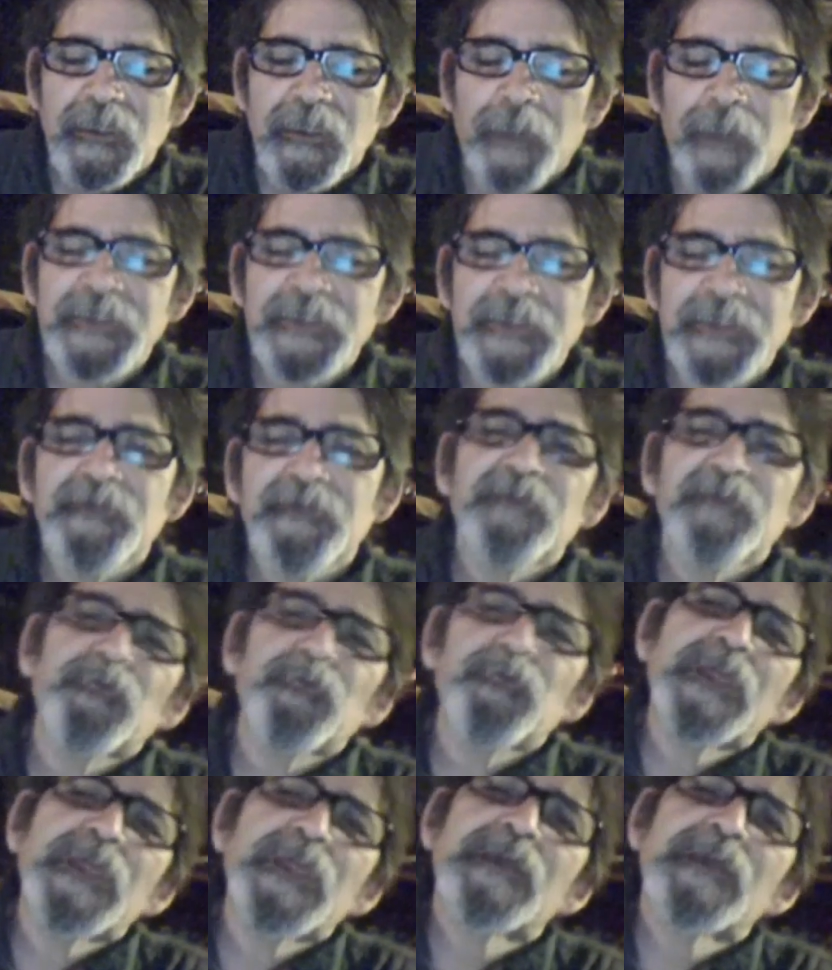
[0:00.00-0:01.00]
I mean, if
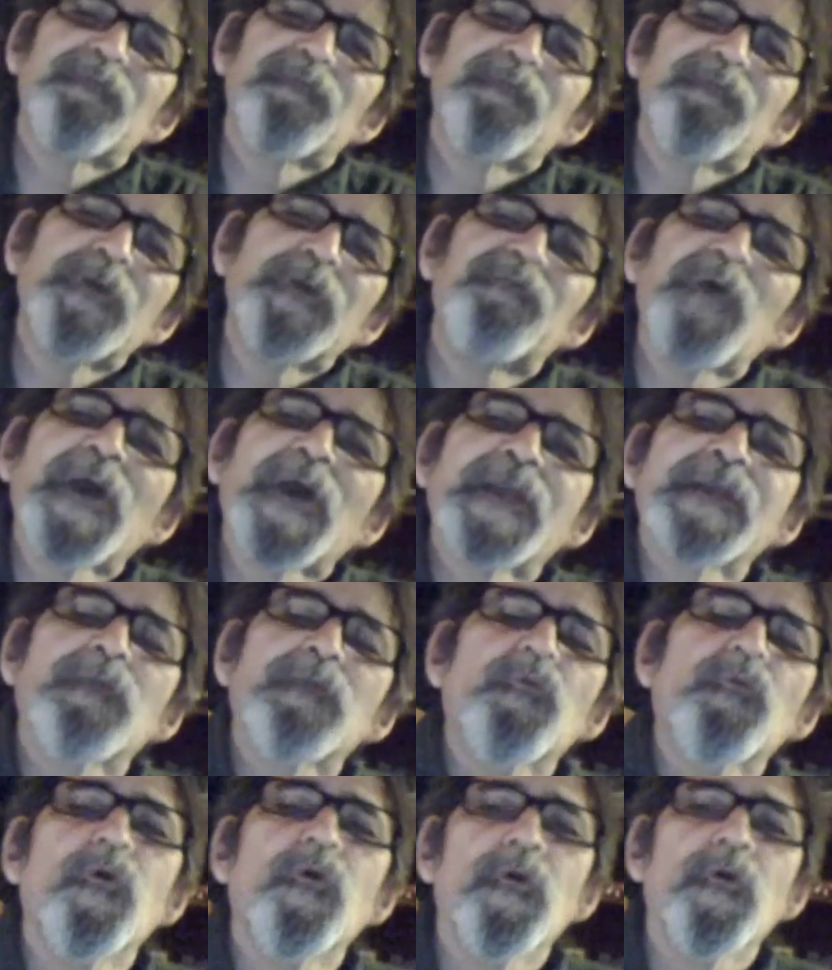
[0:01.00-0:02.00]
we fight a
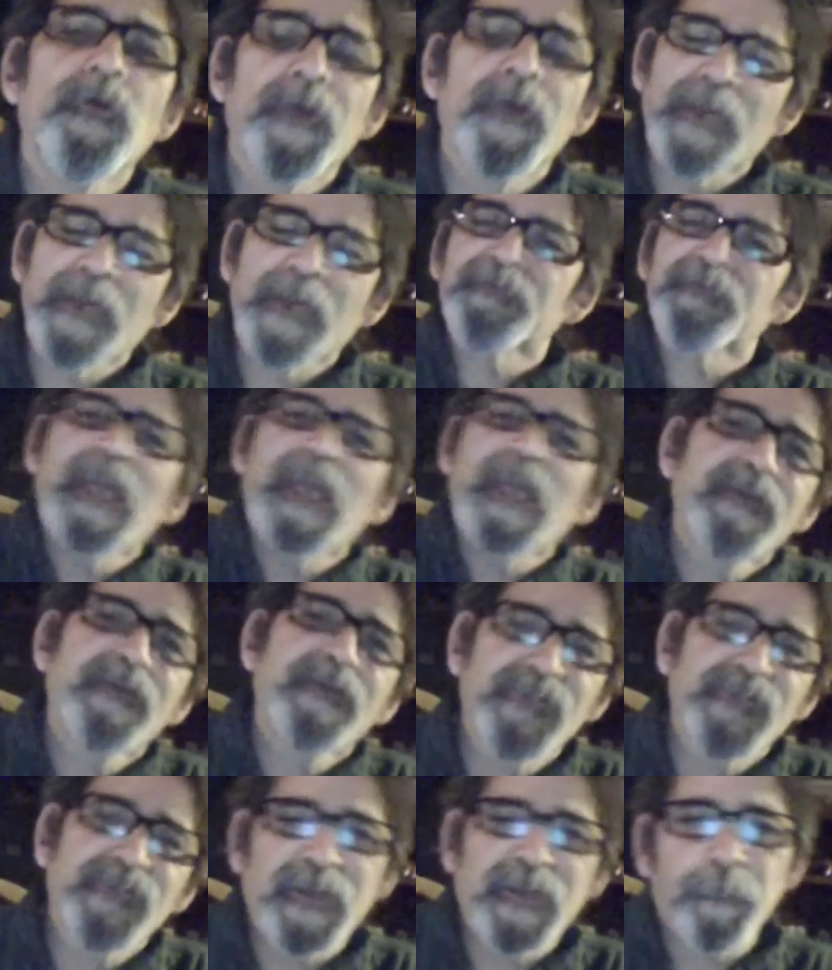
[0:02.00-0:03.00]
war in
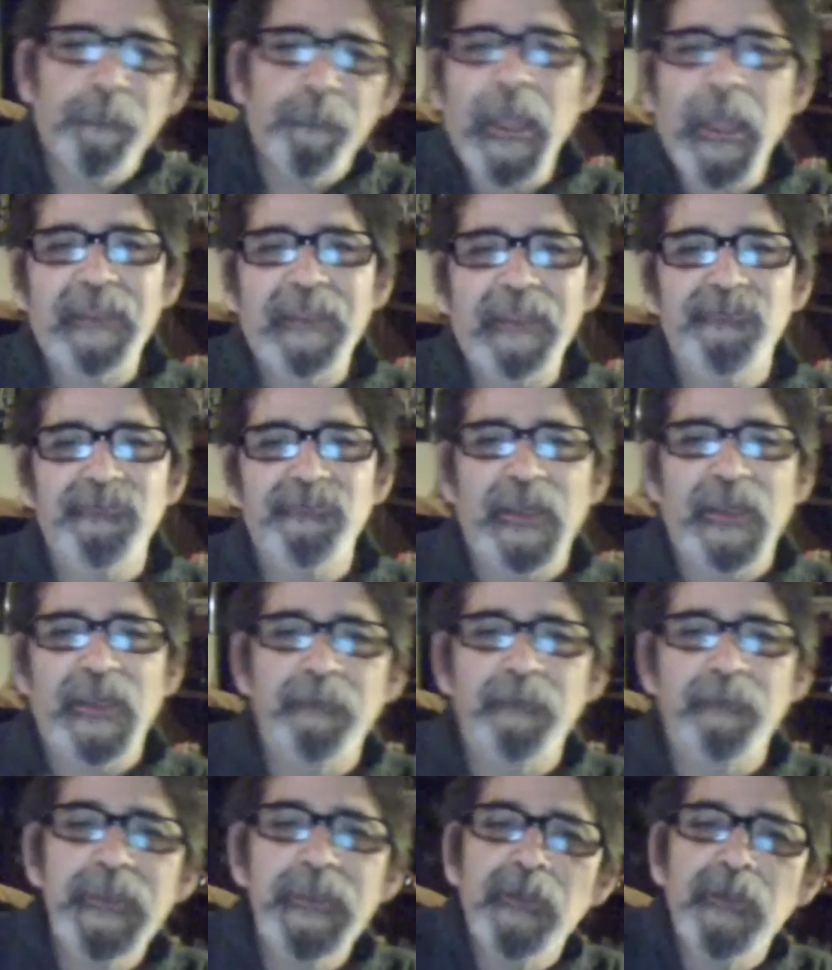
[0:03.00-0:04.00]
Afghanistan or Pakistan
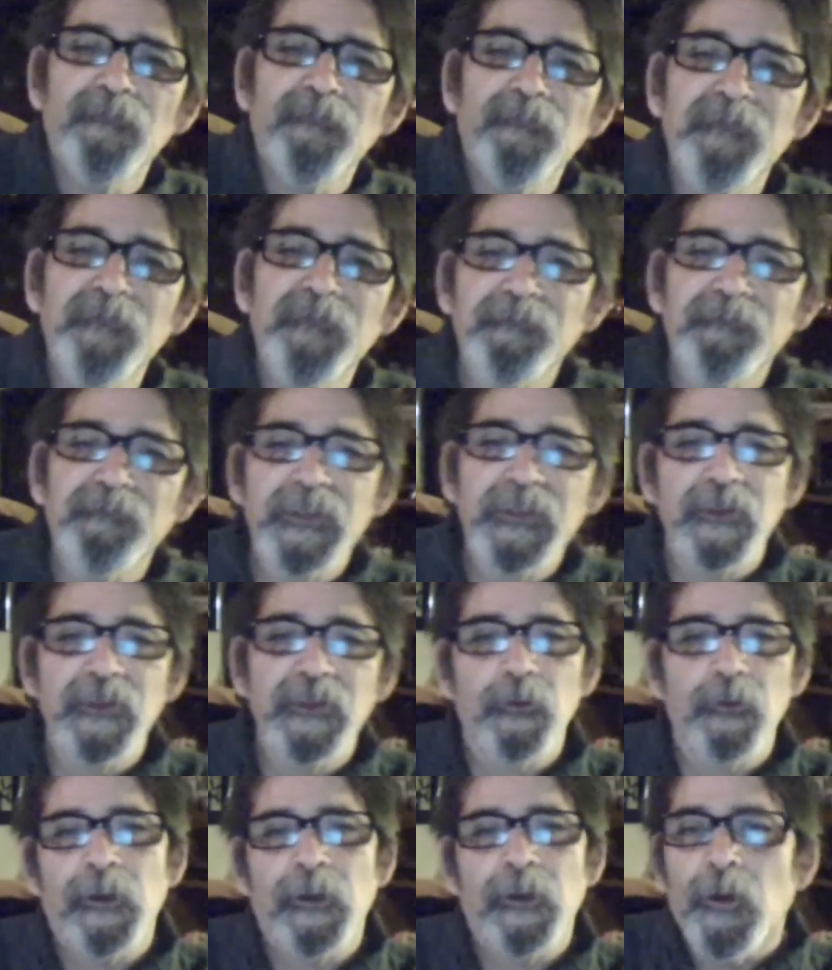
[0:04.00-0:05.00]
and we kill 50
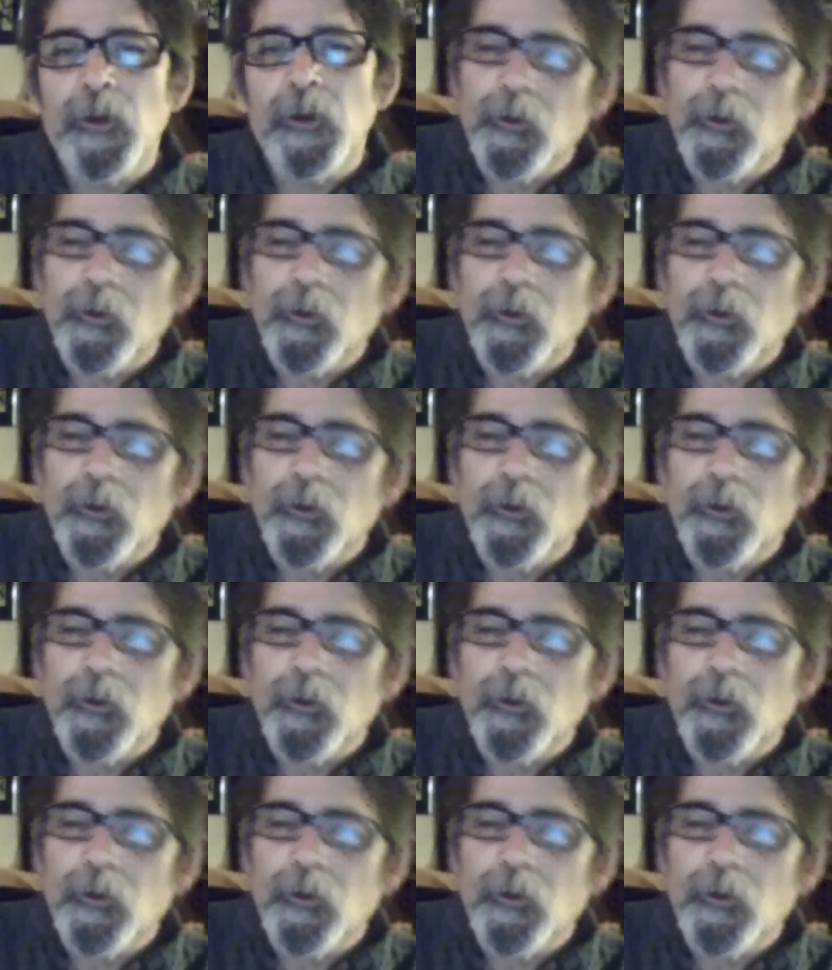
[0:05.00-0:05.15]
or